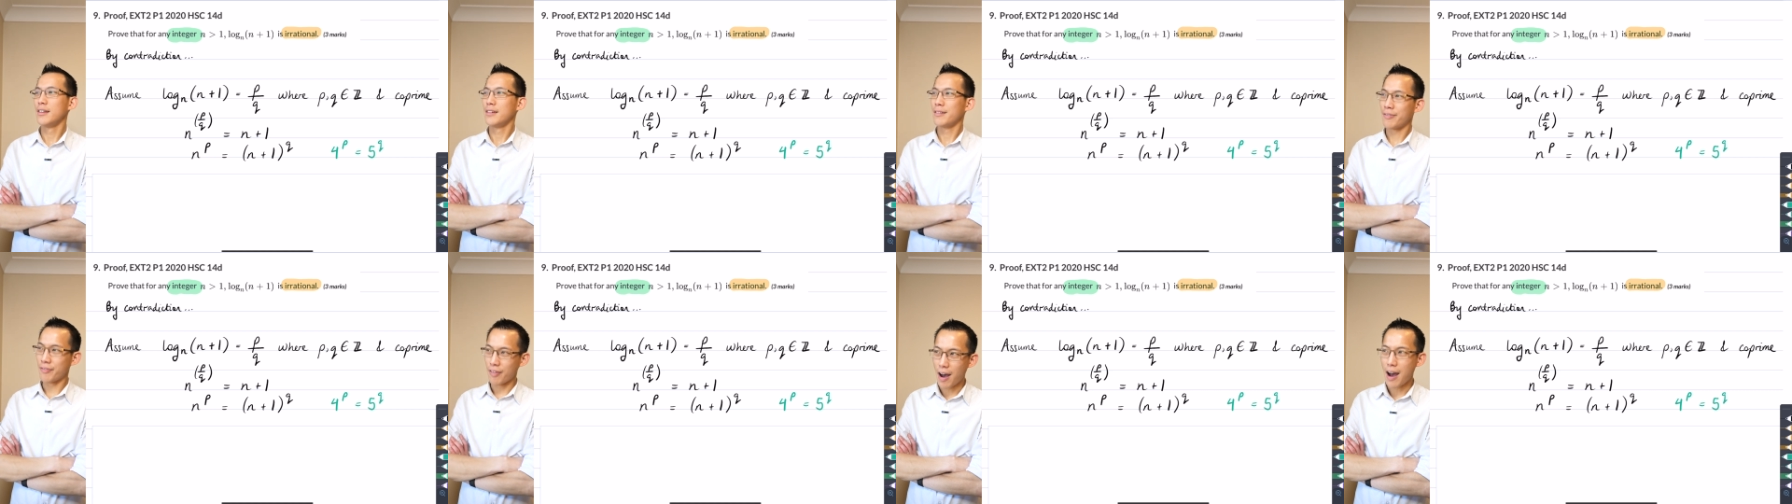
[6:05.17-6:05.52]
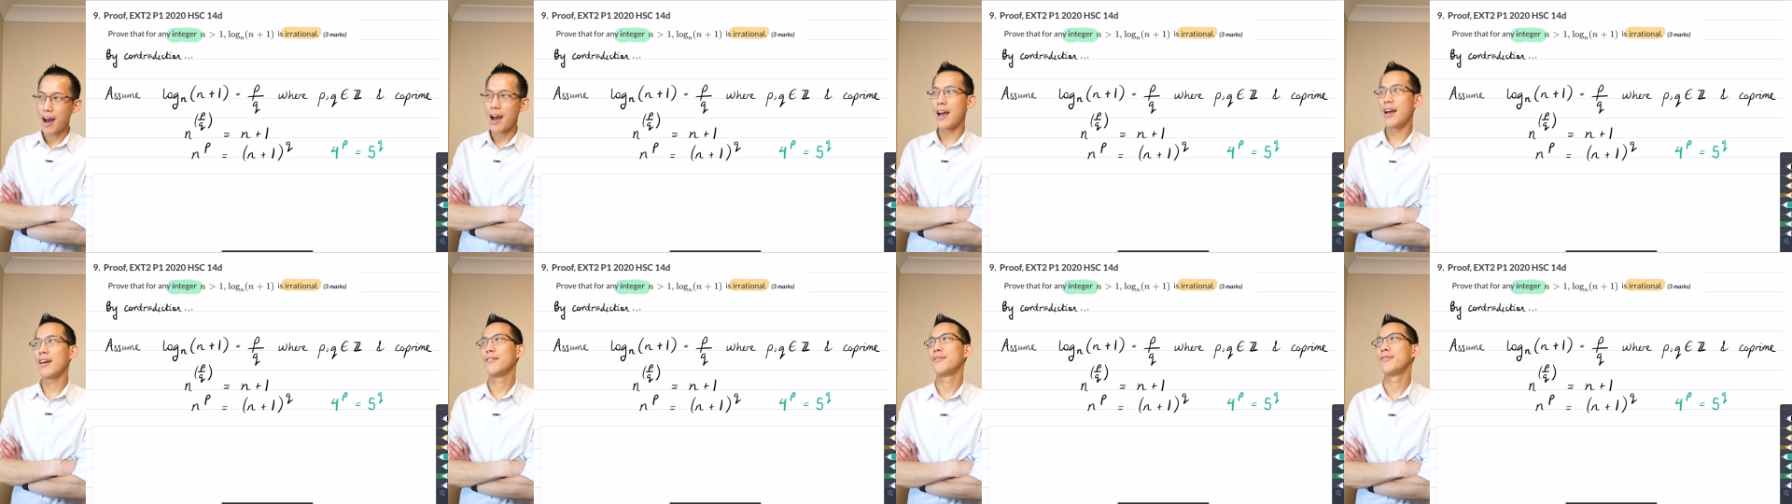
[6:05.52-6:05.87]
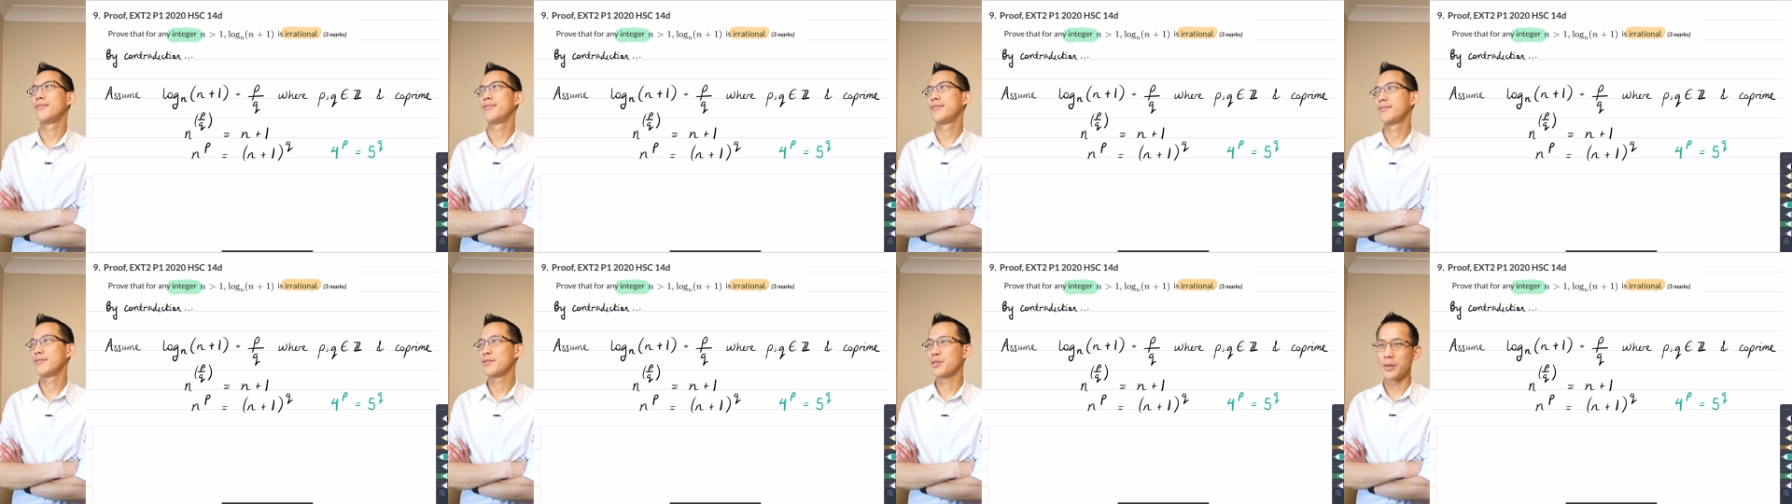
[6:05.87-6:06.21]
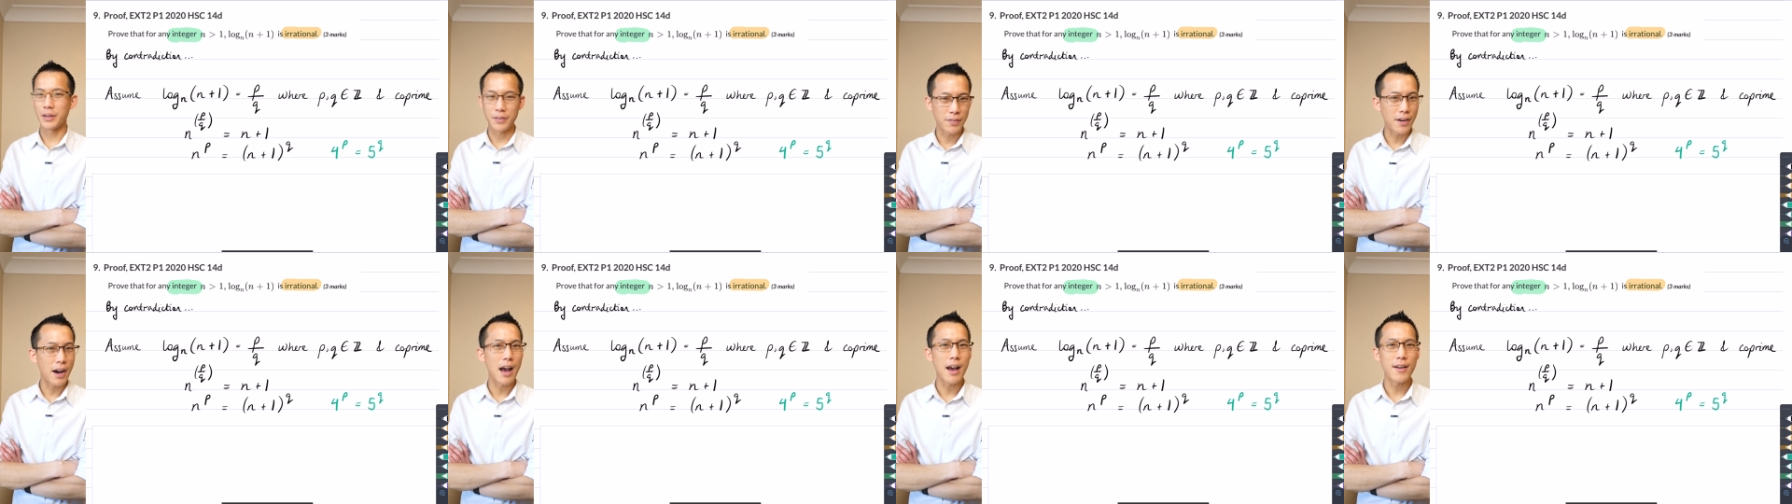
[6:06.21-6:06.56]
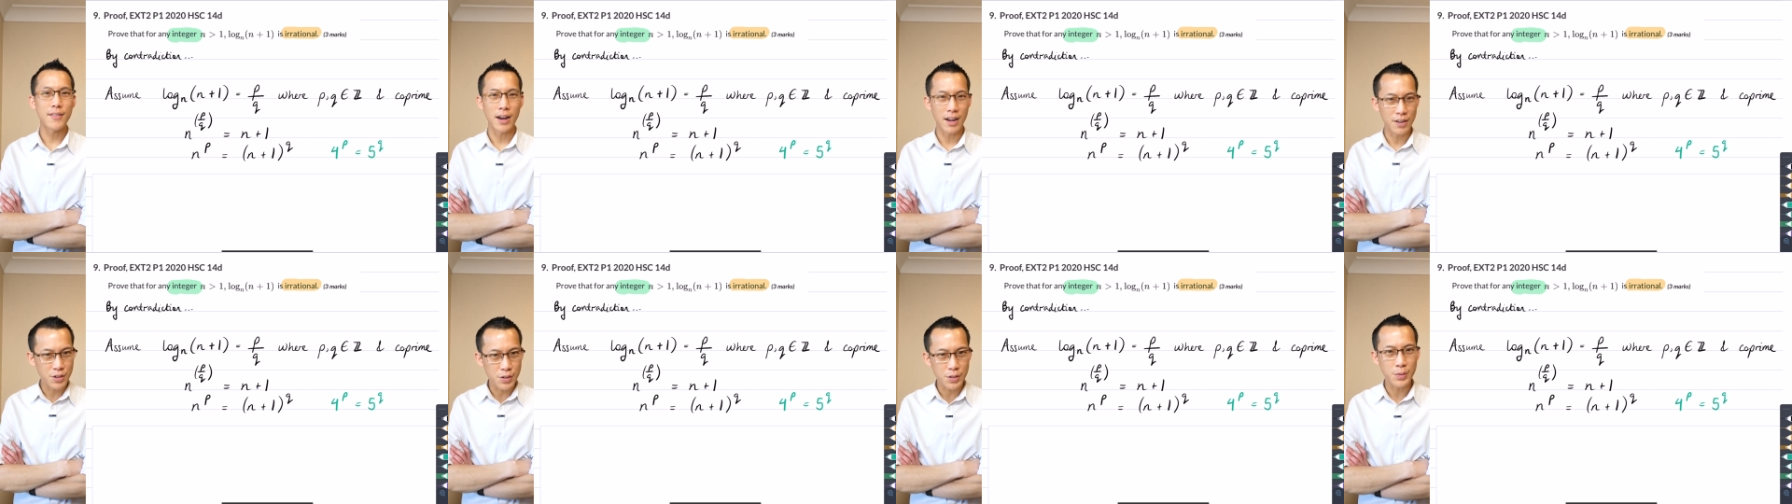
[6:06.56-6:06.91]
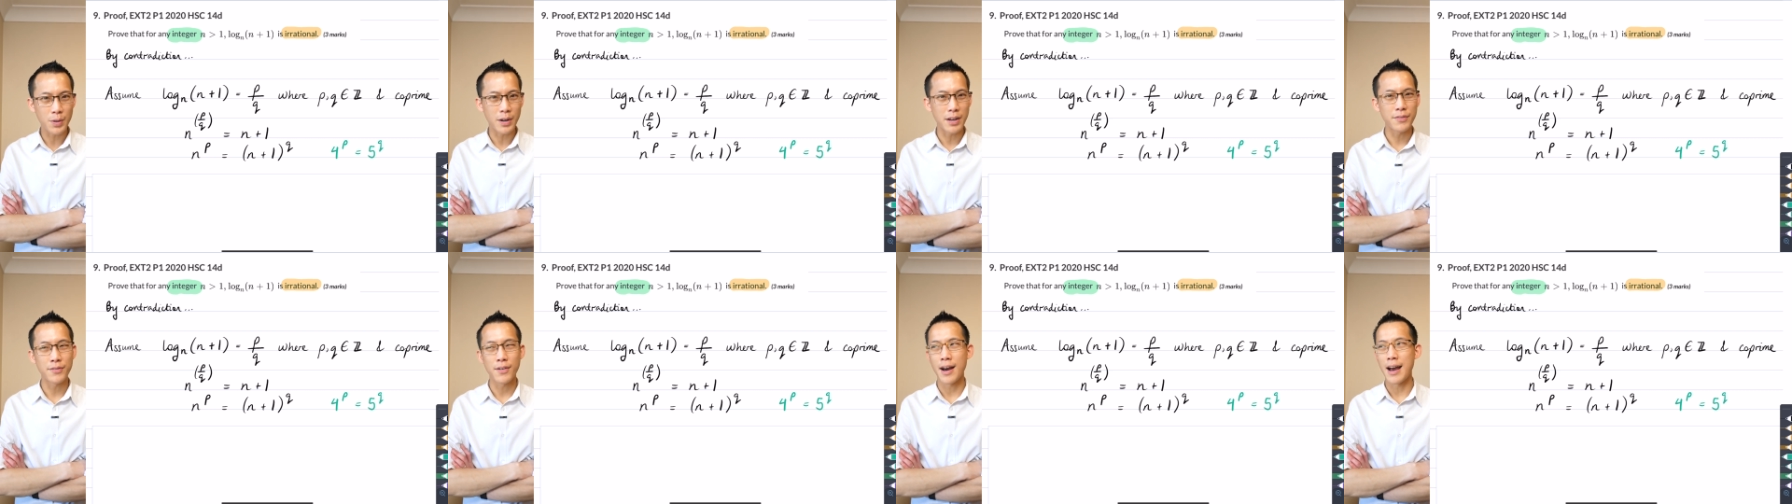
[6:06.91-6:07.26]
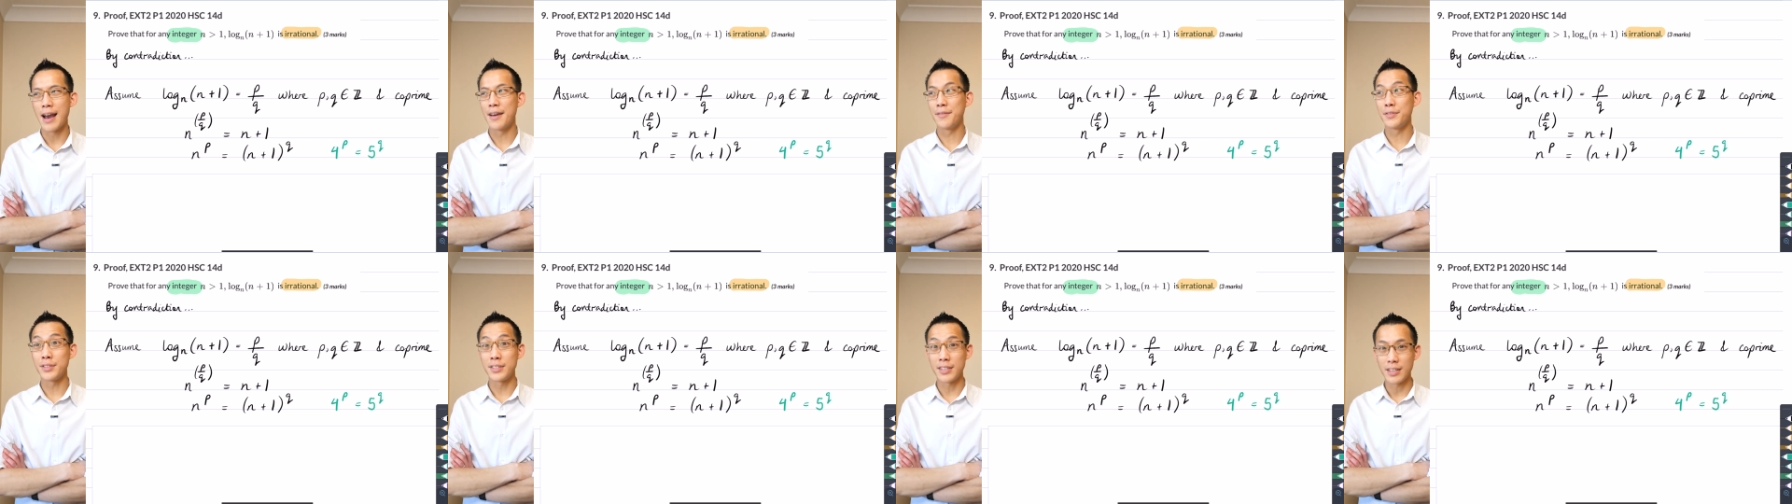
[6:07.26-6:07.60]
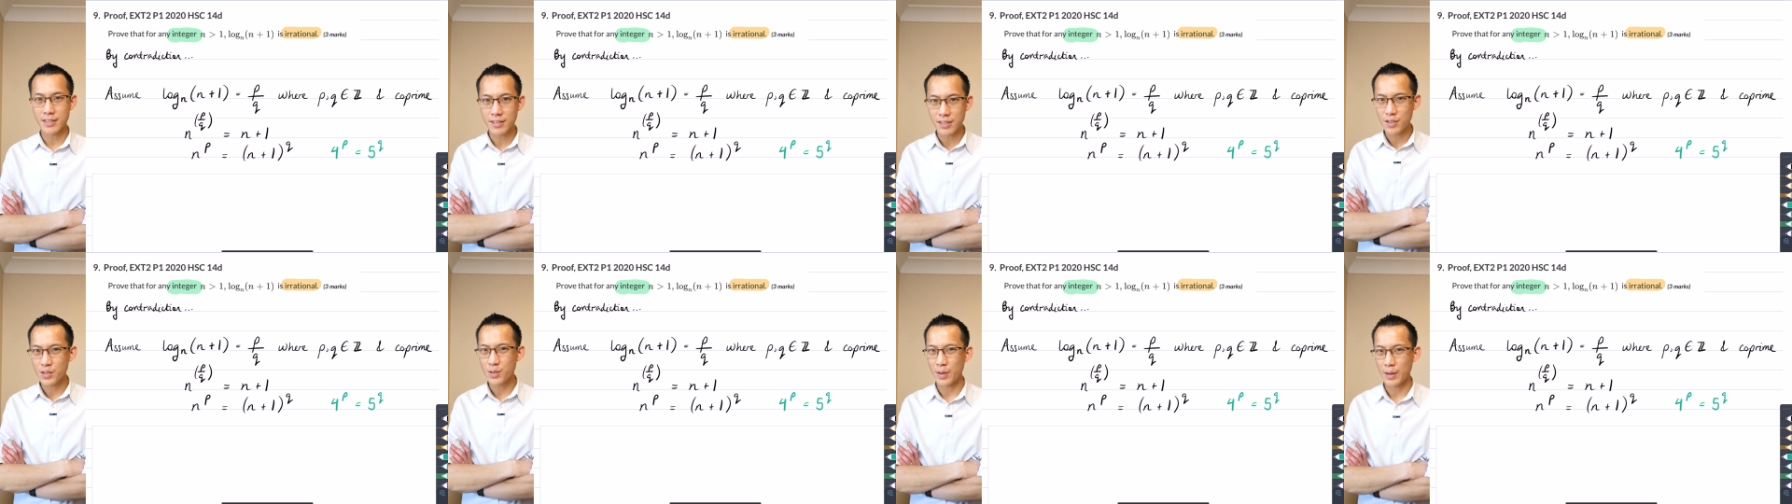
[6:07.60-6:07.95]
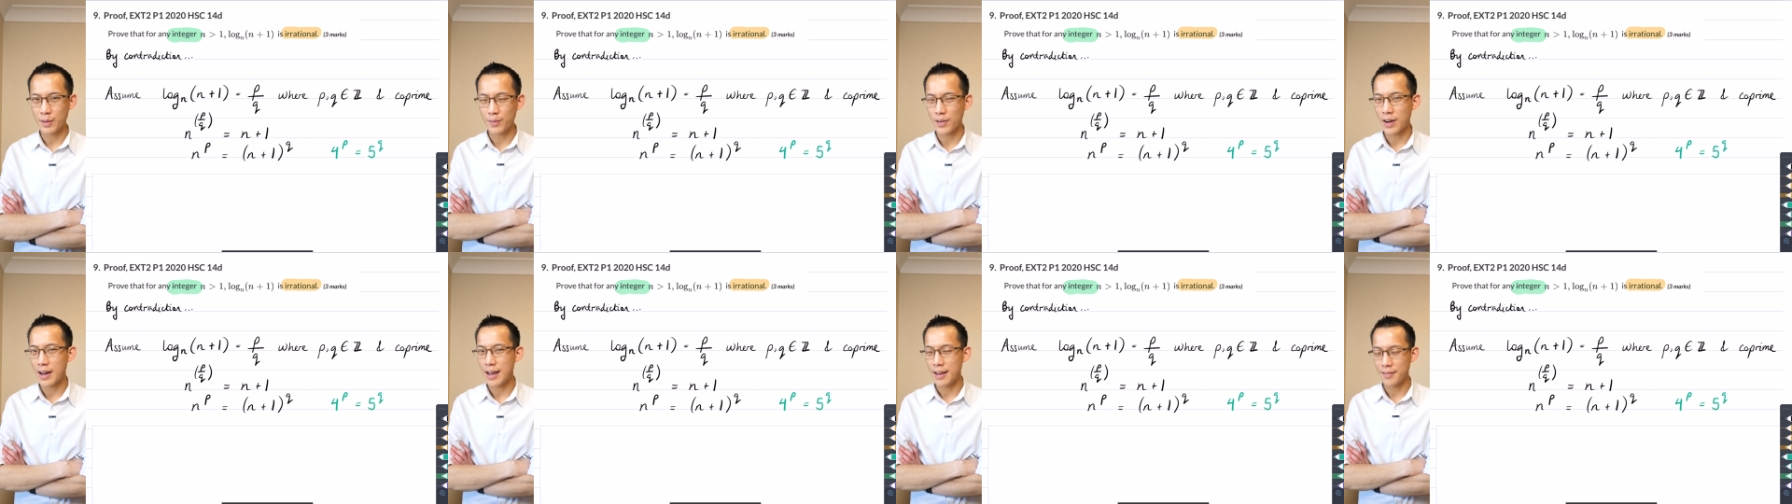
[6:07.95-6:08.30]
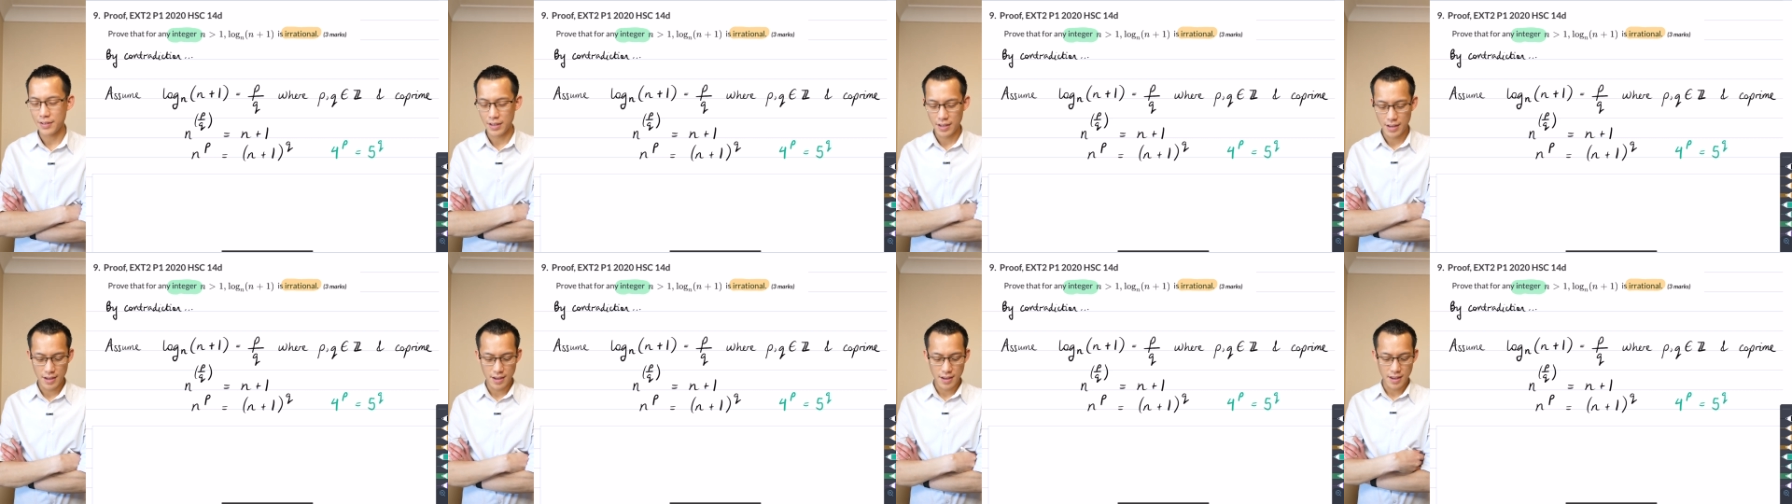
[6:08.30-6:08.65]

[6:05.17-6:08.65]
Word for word: 5, 25, 125, 625.